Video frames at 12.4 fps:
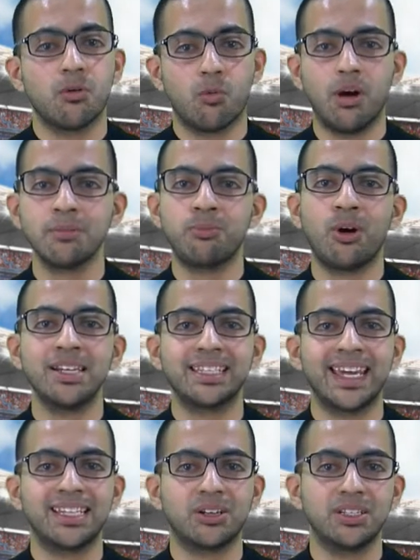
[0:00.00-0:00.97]

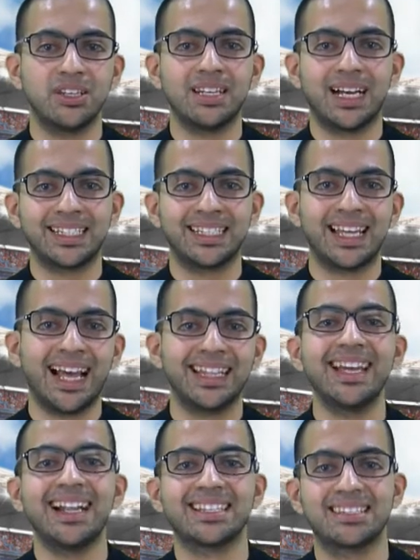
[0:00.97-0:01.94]
1.8 on United,
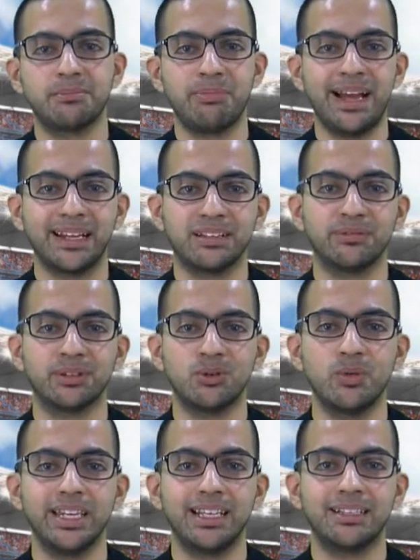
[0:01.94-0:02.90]
and that's the banker for the
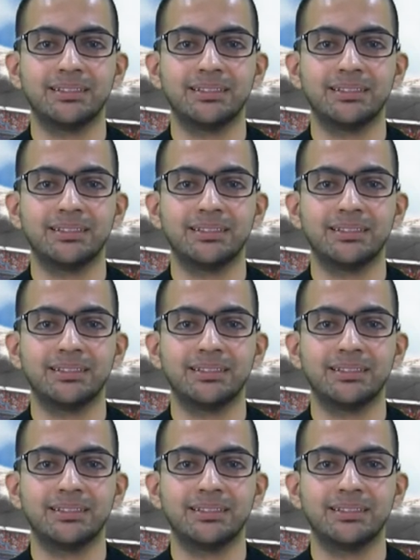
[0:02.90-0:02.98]
week.